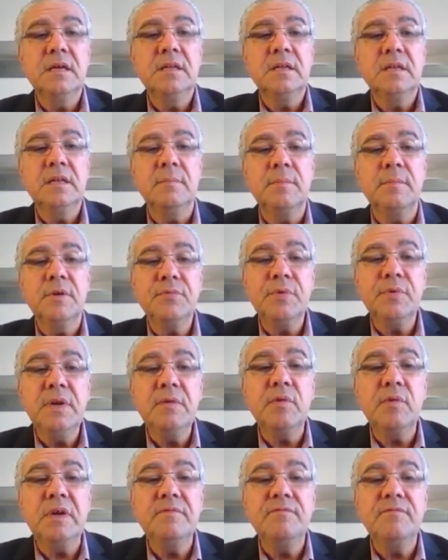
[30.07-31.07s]
Number 3,
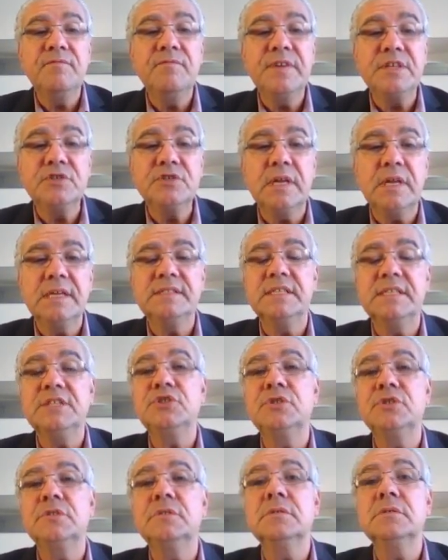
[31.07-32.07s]
what
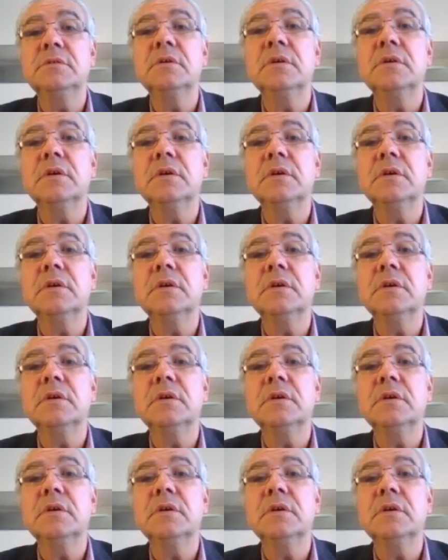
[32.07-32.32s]
visualization